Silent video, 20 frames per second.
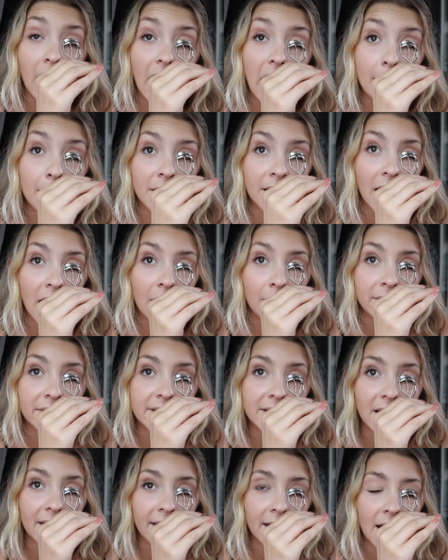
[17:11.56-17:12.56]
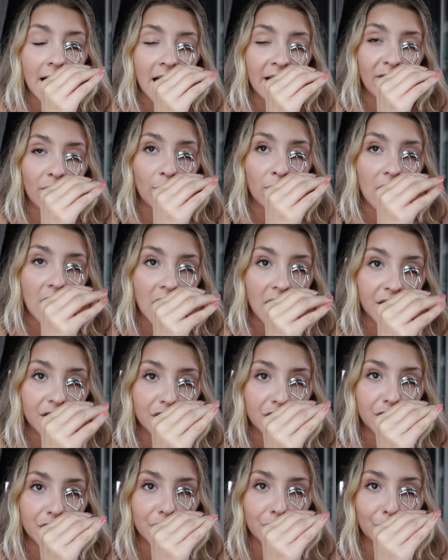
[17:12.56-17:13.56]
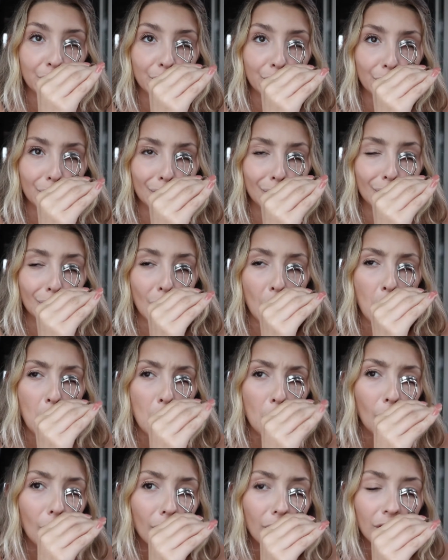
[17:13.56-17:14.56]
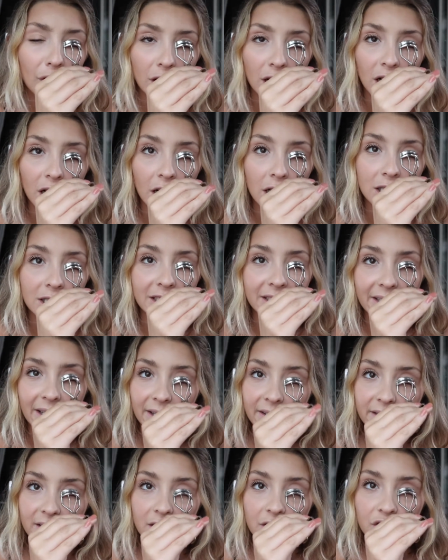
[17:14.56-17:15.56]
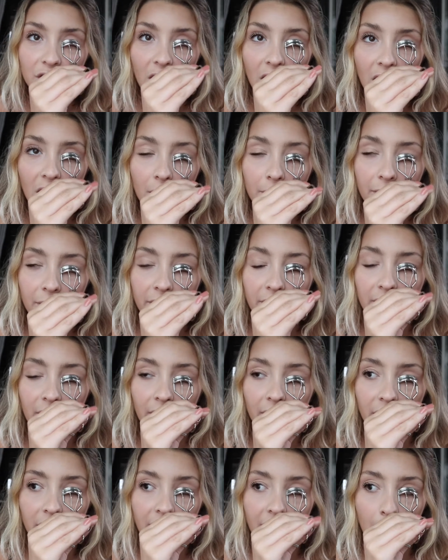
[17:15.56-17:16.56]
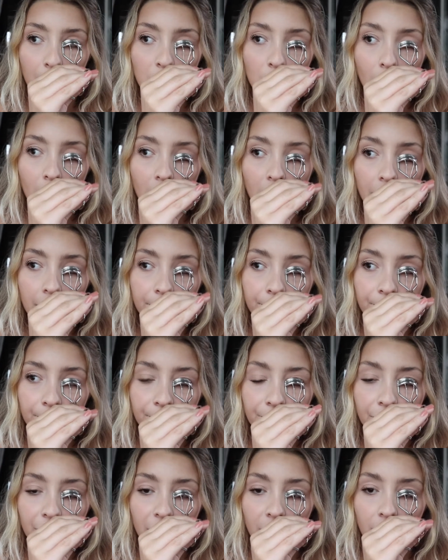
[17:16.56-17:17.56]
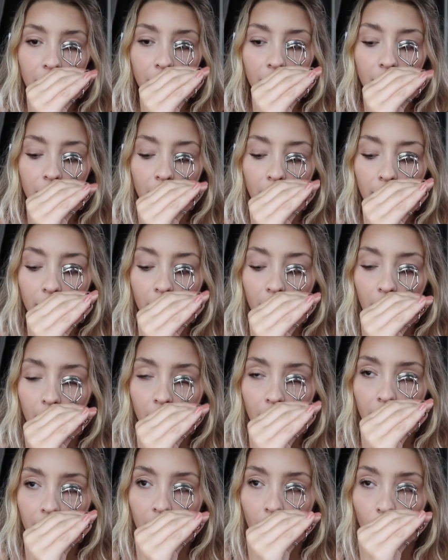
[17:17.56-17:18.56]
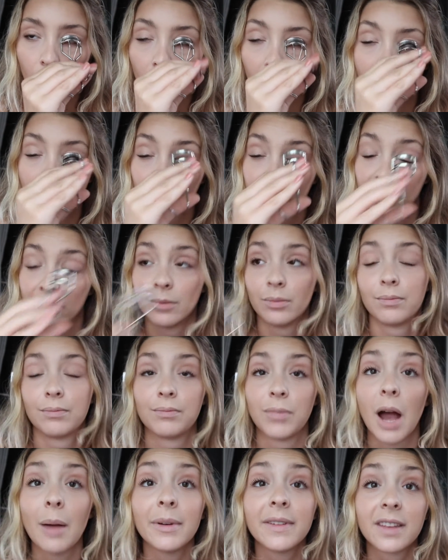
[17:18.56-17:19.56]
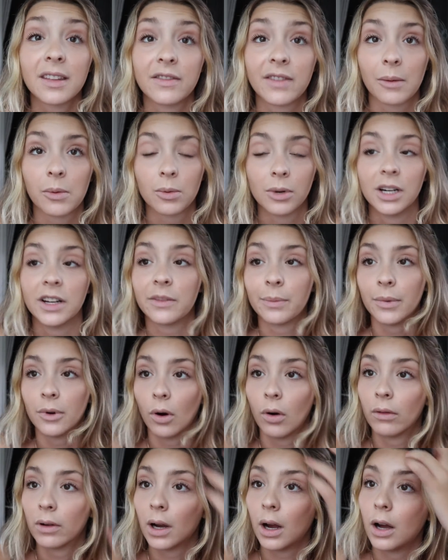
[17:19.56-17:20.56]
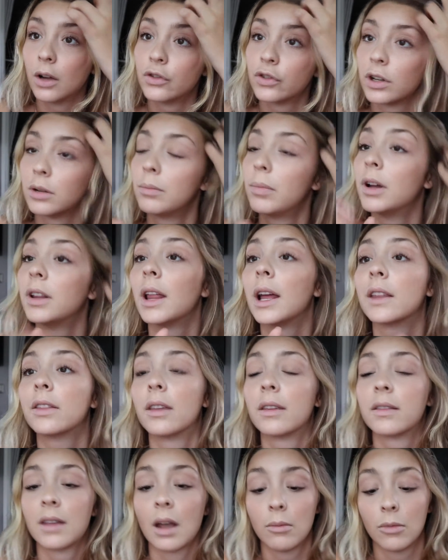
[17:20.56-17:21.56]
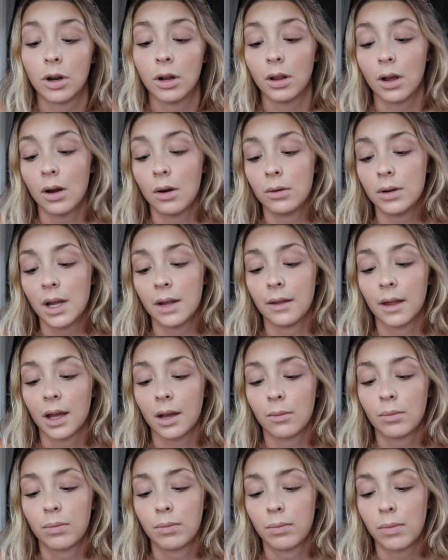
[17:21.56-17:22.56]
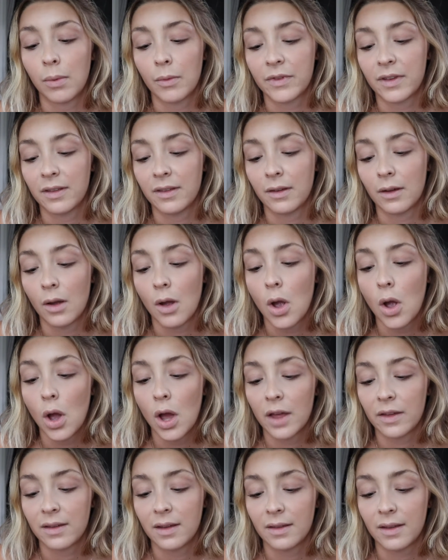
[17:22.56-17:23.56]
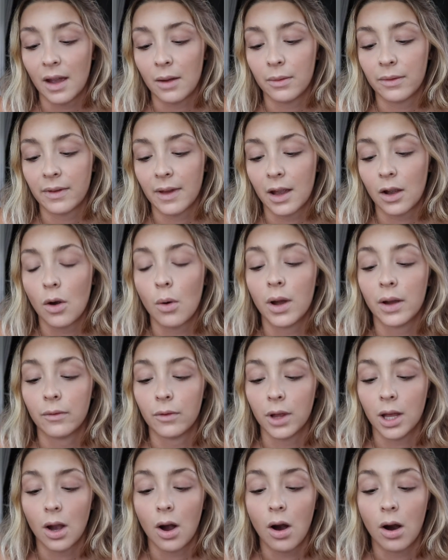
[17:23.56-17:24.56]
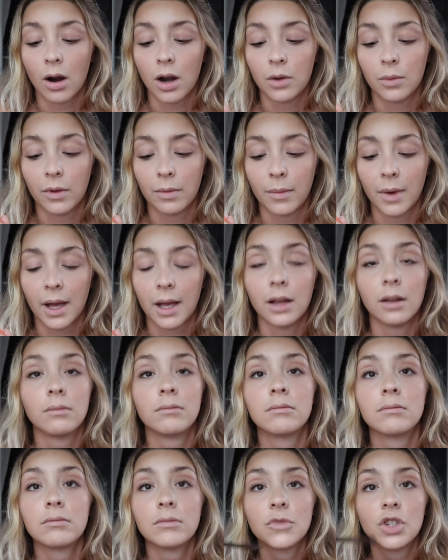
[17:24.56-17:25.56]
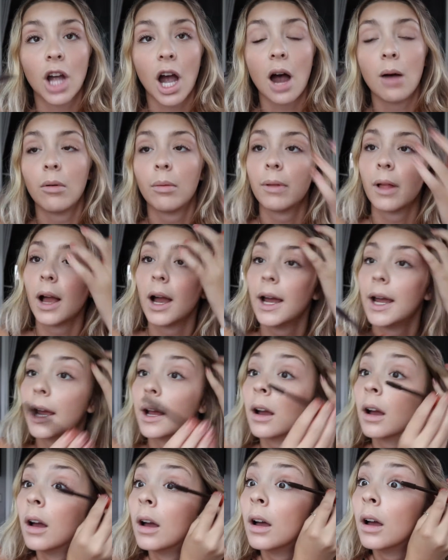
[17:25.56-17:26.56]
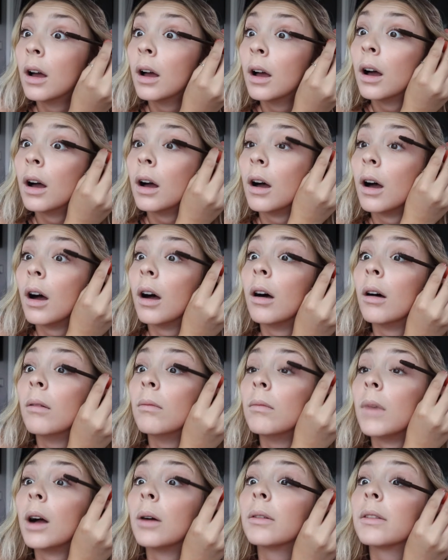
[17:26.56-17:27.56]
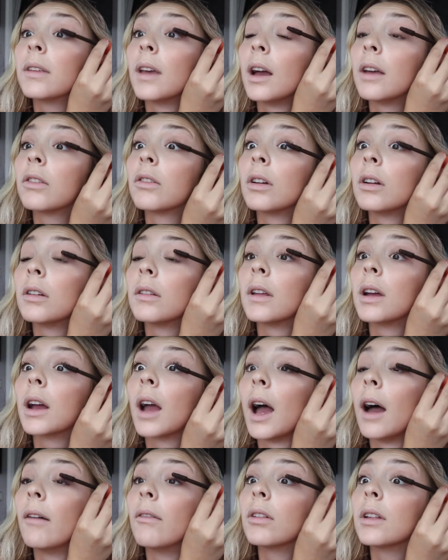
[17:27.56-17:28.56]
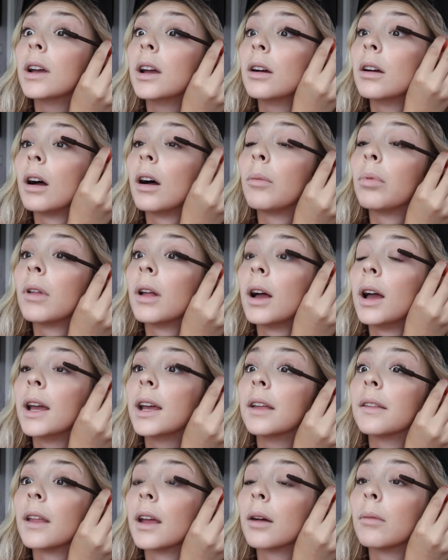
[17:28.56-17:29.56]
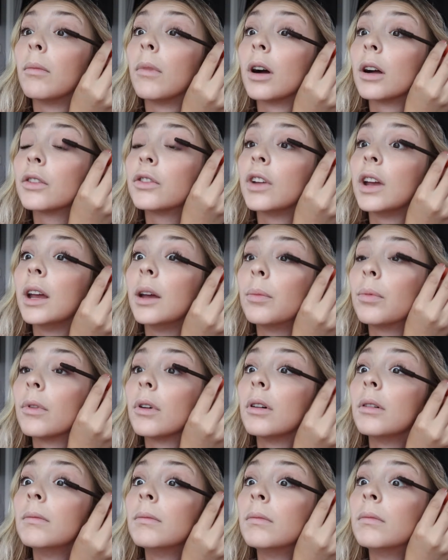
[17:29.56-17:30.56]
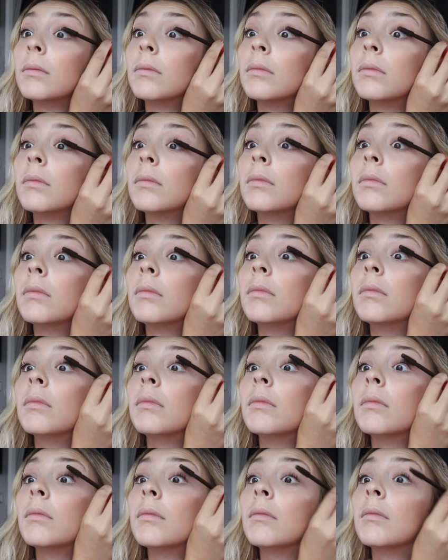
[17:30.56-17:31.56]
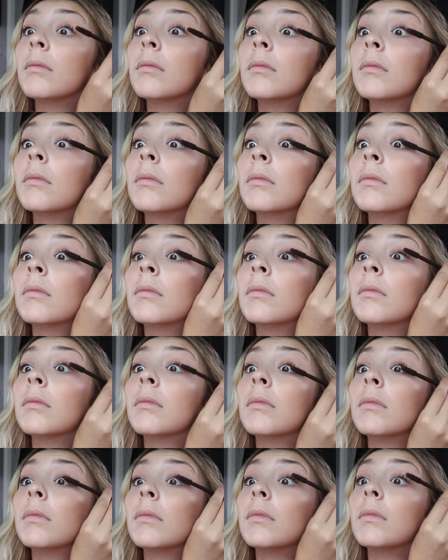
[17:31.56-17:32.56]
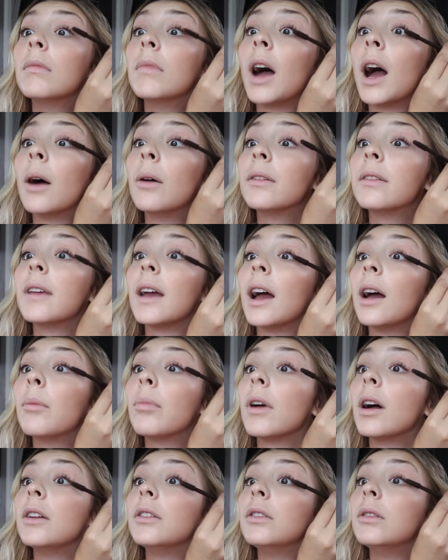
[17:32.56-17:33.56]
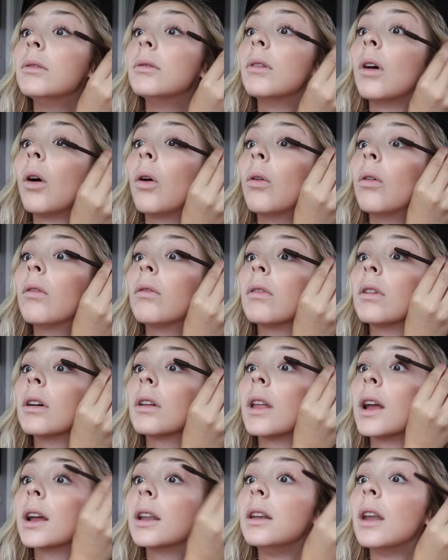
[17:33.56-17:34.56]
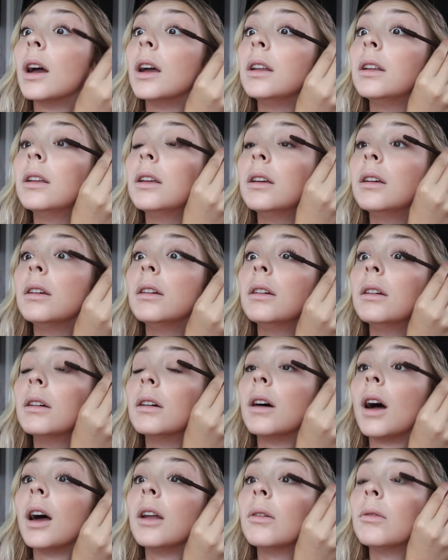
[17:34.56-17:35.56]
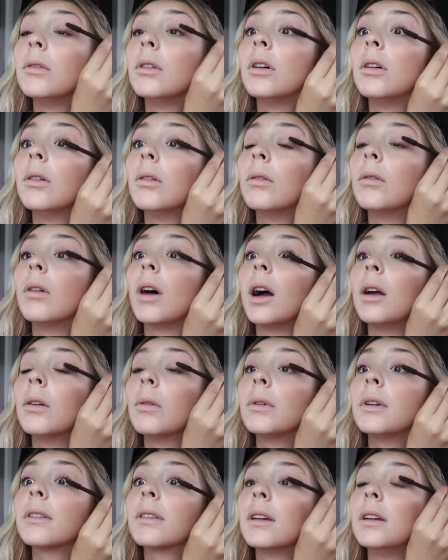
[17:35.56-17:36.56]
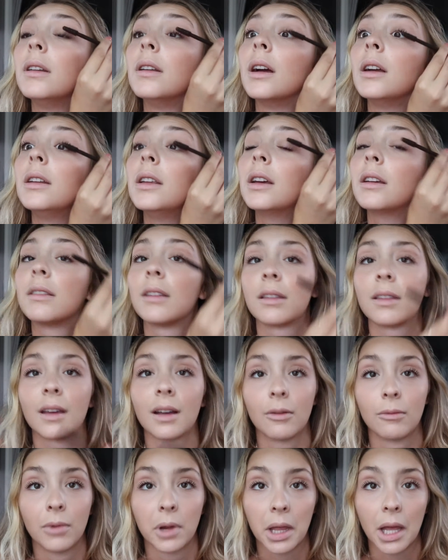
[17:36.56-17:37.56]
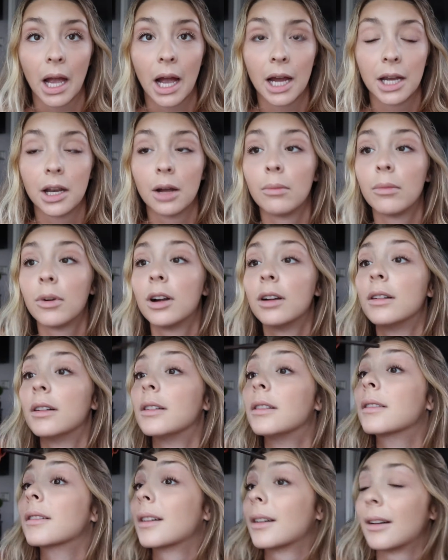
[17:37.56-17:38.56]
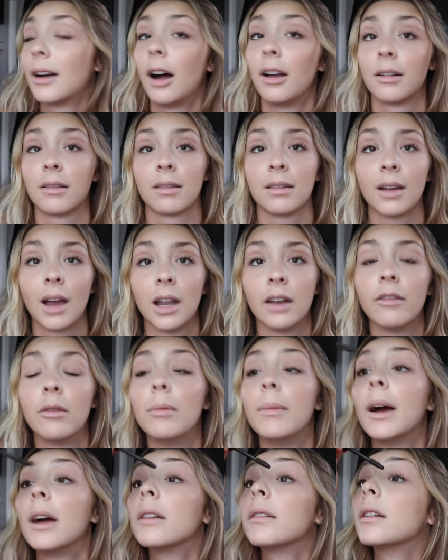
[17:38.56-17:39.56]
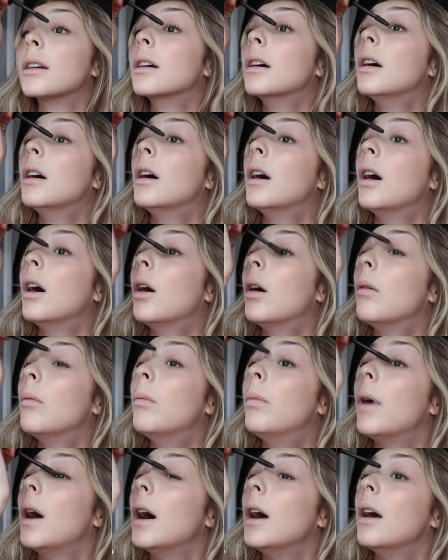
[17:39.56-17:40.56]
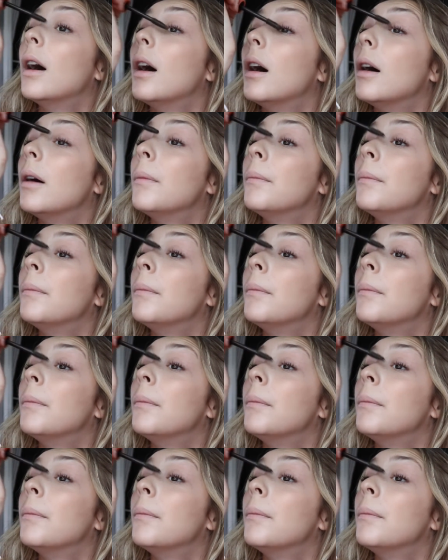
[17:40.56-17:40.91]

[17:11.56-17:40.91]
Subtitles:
I mean, I would say that I've applied to over 60 jobs since February. Well, actually, probably since February it's been over 100. But like the summer alone, and like since I was like going really hard with my job applying, I would say I started like heavily applying in like March, April. I would say I applied to over like 90. I don't know. I don't want to say 90 because that's like a really high number. It's honestly kind of embarrassing. But